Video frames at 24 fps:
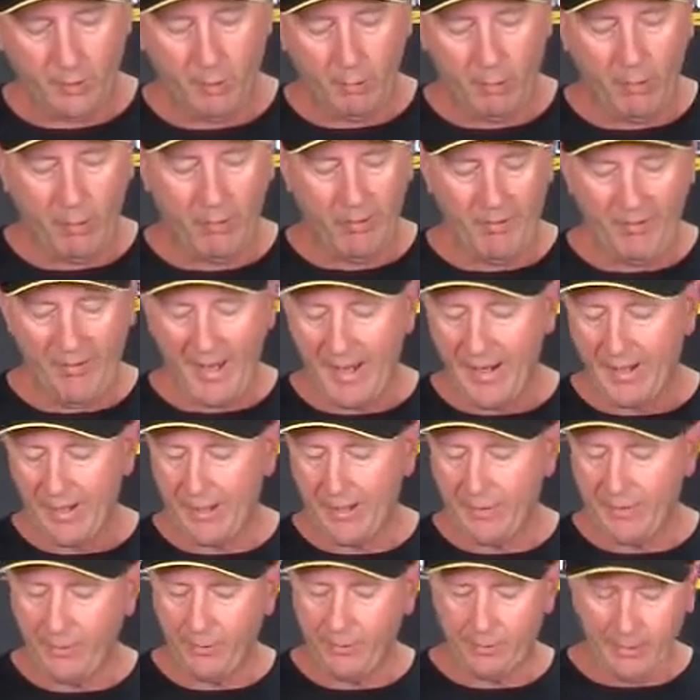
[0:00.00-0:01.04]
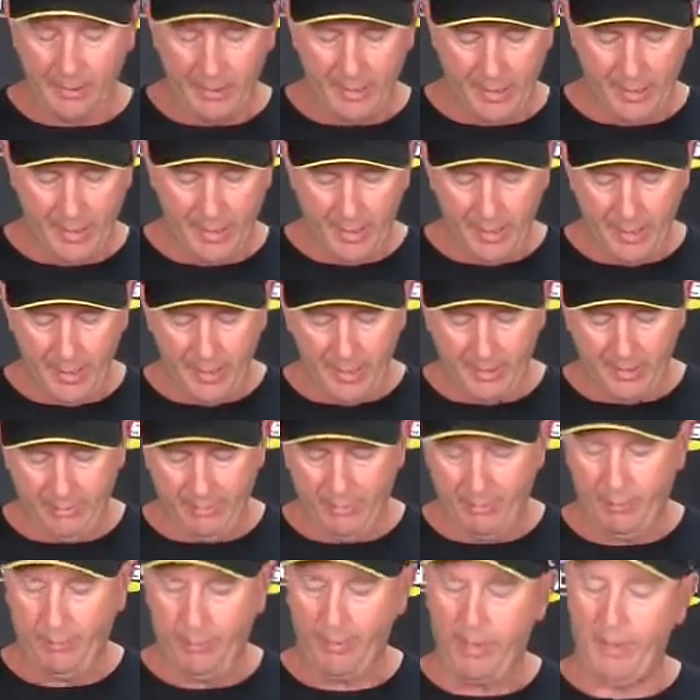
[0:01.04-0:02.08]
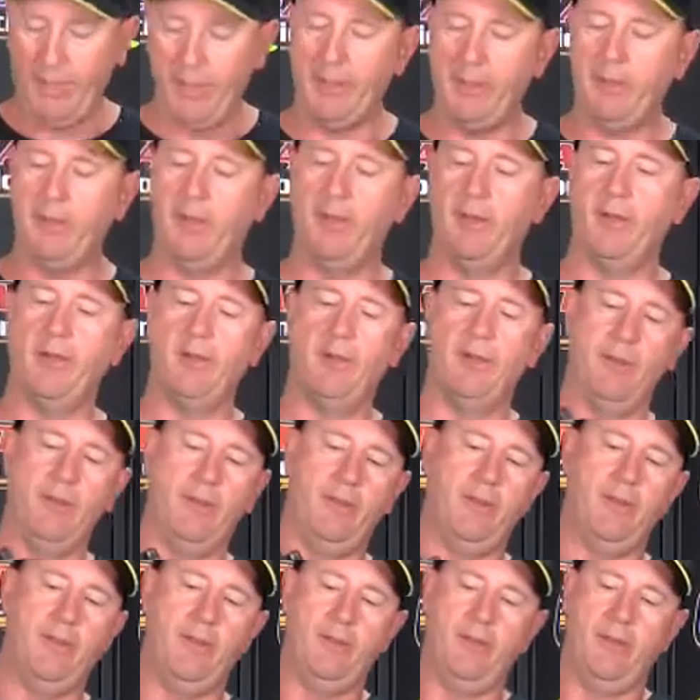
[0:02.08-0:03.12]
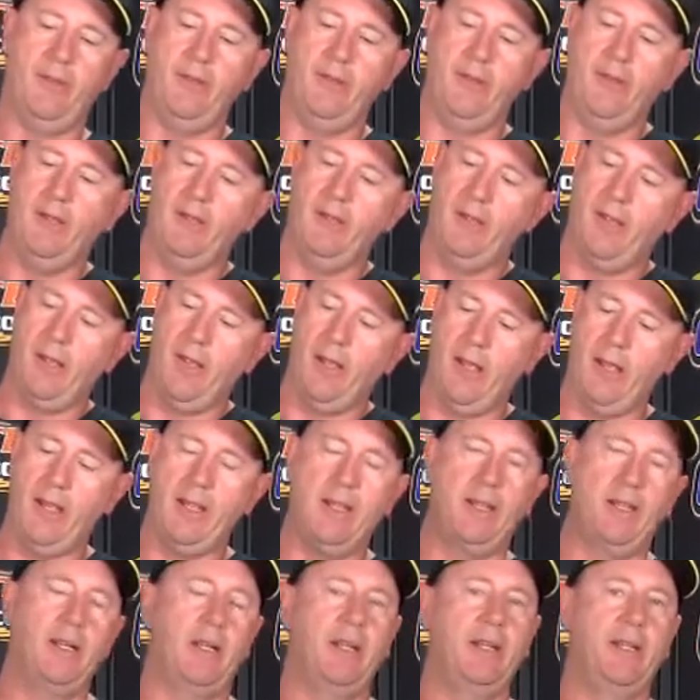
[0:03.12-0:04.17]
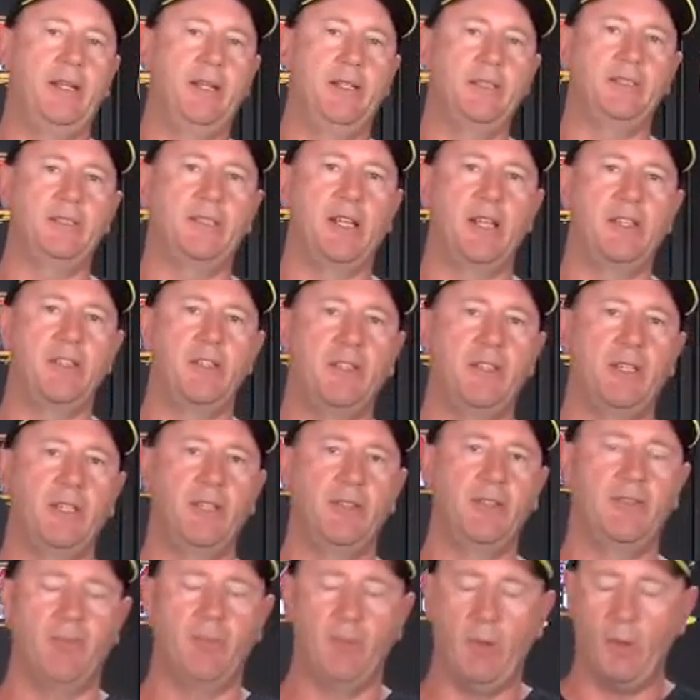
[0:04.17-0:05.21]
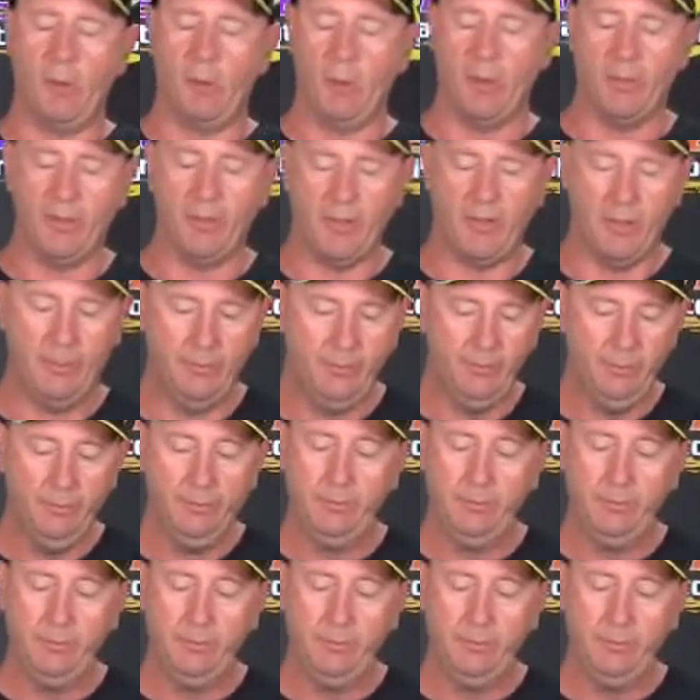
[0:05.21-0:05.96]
What we've added into it is we put in a cleaning station here from Iwata.